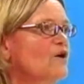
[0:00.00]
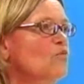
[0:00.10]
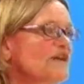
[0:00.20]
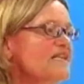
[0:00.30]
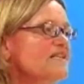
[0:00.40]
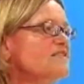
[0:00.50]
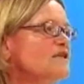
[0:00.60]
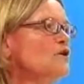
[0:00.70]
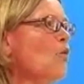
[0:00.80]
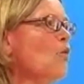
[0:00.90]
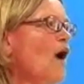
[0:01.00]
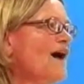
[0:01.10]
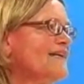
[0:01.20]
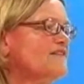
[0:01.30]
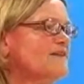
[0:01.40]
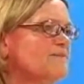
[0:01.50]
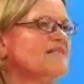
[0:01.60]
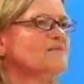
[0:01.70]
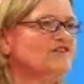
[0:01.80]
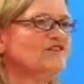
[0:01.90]
We need to know why the
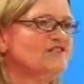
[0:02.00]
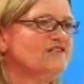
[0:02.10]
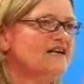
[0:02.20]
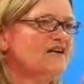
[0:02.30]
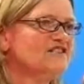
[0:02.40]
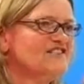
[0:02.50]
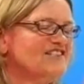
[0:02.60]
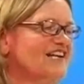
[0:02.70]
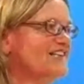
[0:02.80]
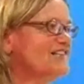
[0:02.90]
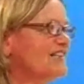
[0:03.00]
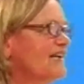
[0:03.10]
best person in our society